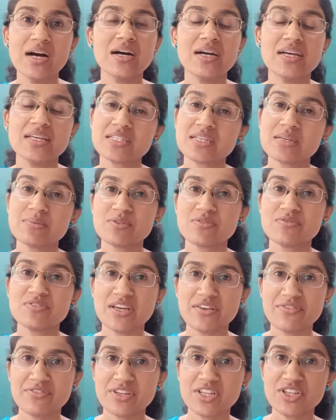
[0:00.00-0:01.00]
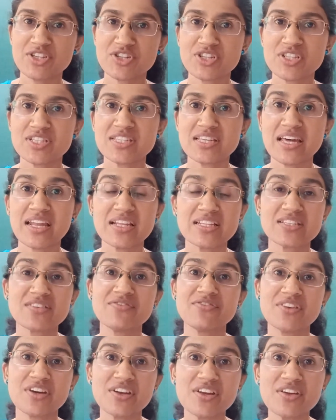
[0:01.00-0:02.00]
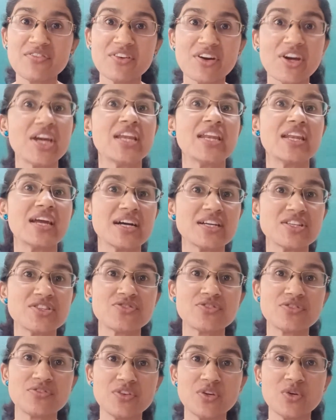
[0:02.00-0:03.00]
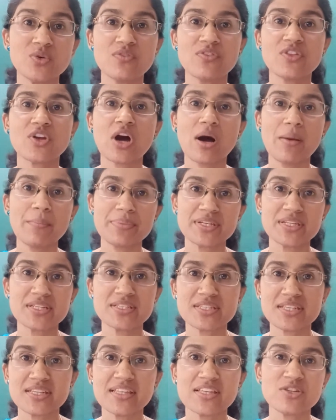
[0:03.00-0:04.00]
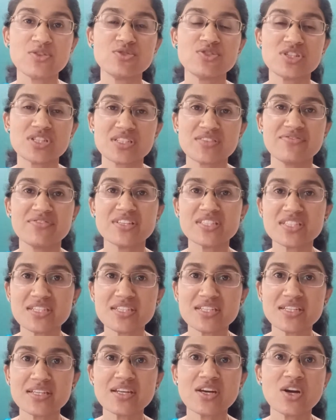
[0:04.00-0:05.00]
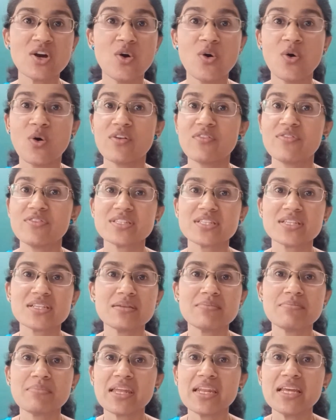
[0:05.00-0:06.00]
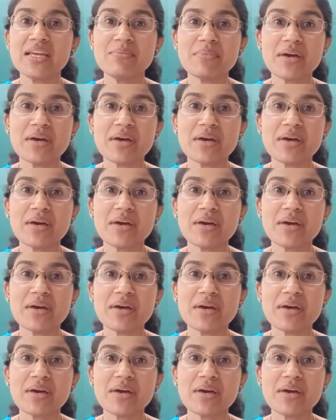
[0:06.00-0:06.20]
in terms of definitions, and it's a very, very nice review of the competency that you just visited or visited many,